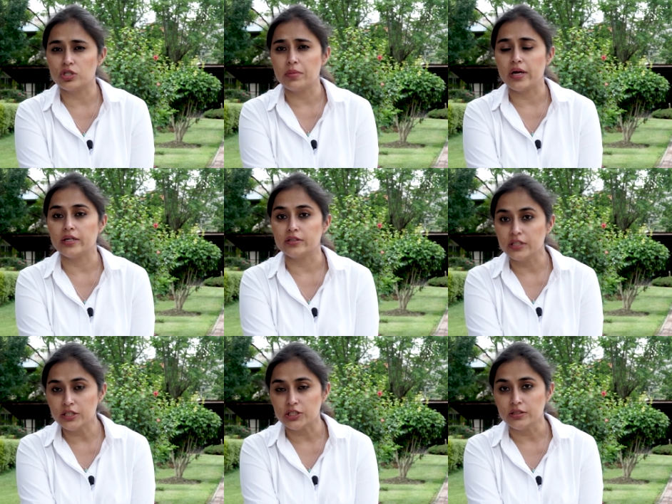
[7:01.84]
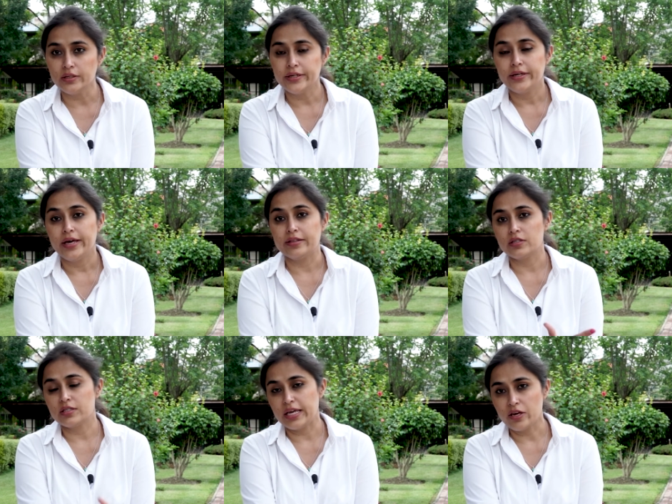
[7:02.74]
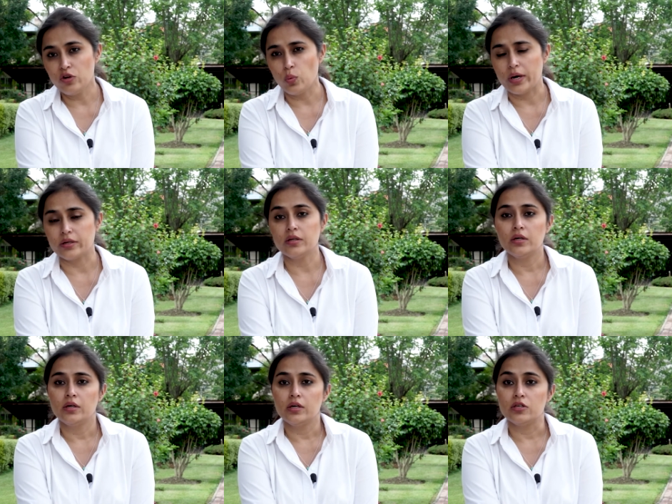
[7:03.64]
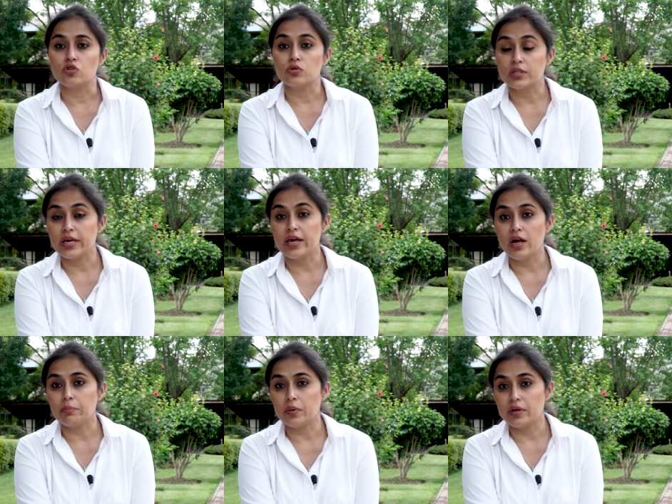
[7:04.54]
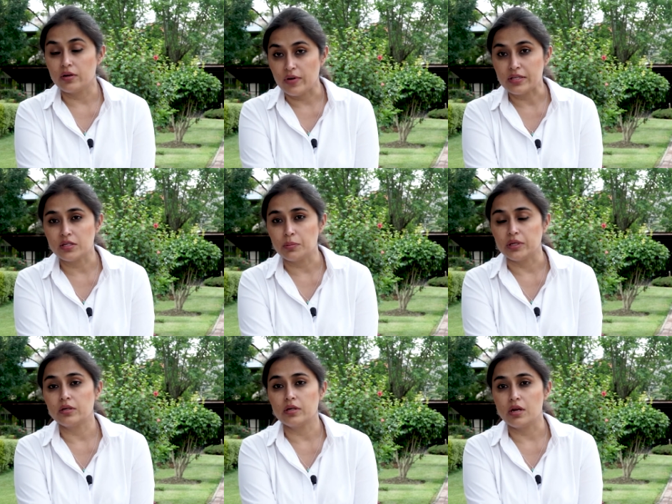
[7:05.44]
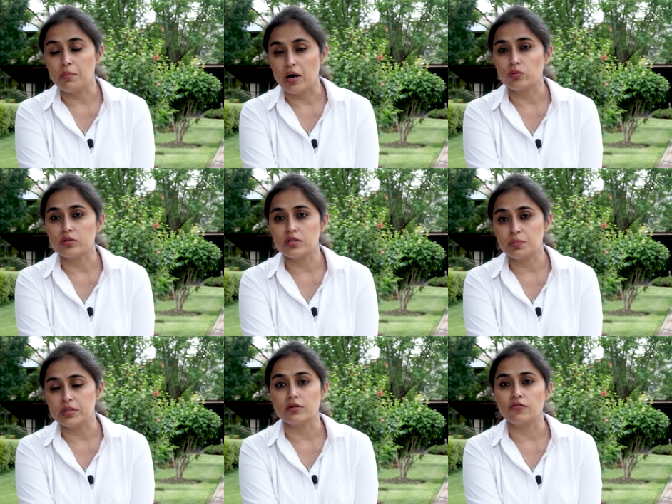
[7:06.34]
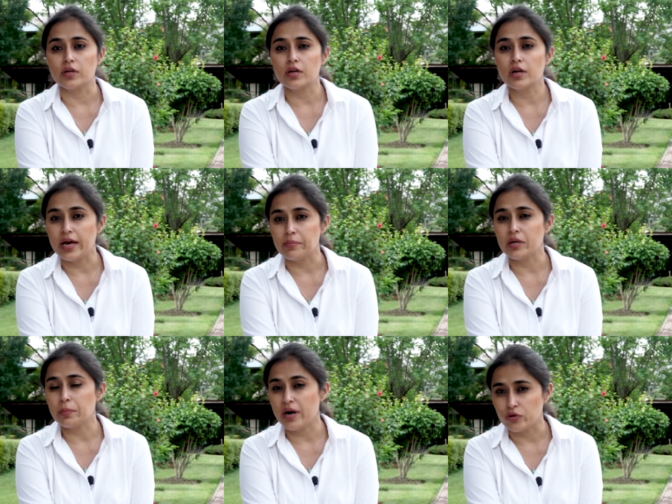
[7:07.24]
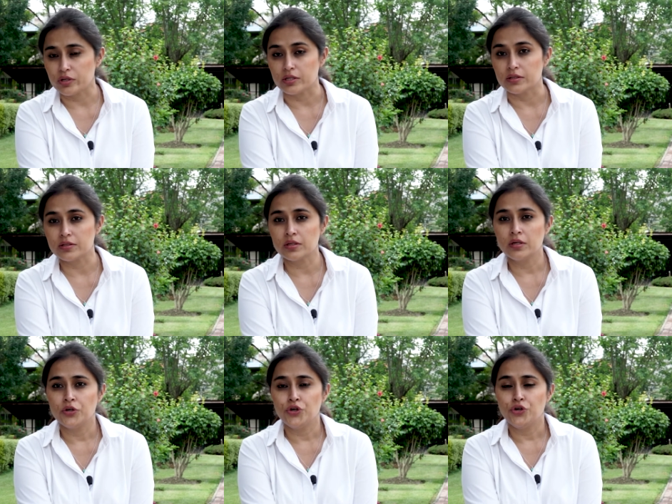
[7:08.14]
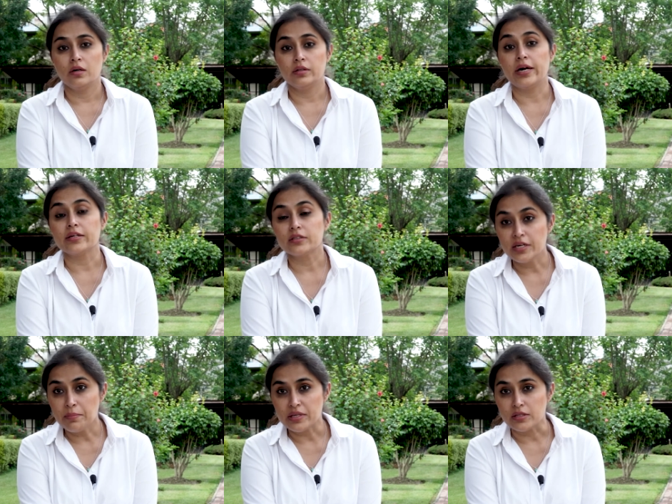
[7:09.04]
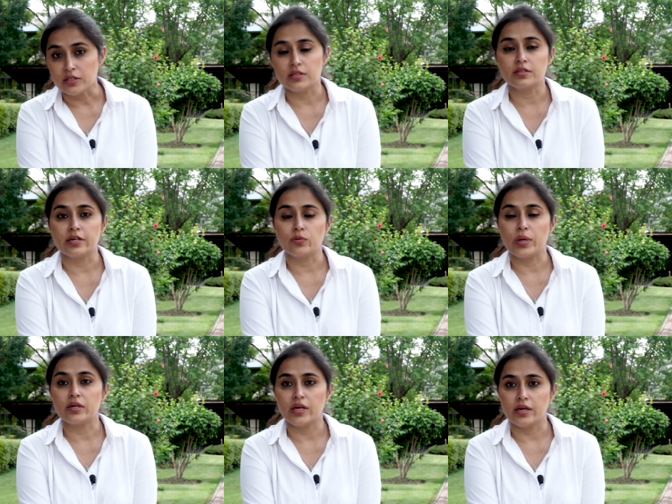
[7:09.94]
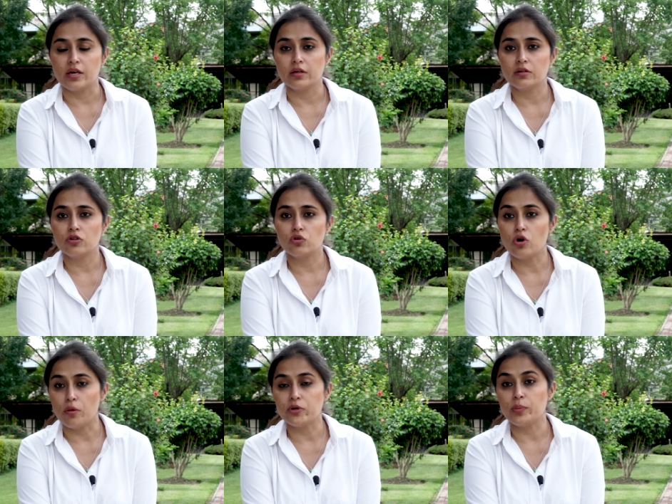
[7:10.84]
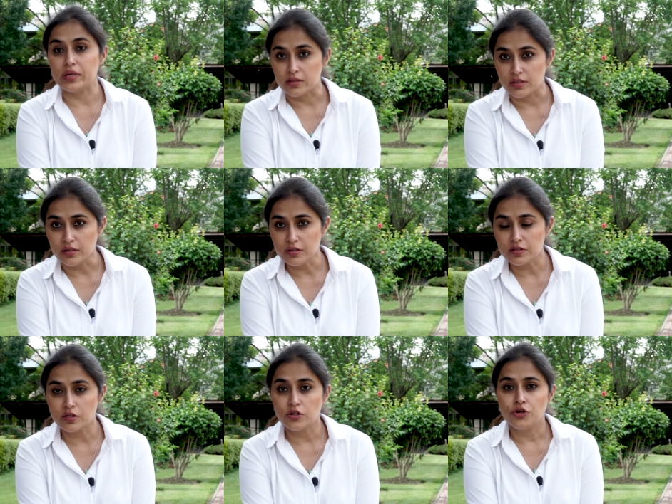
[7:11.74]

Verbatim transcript: Himalaya region, and the second one is to scale up investment in mountain specific climate priorities. There are three messages that we are taking to COP26.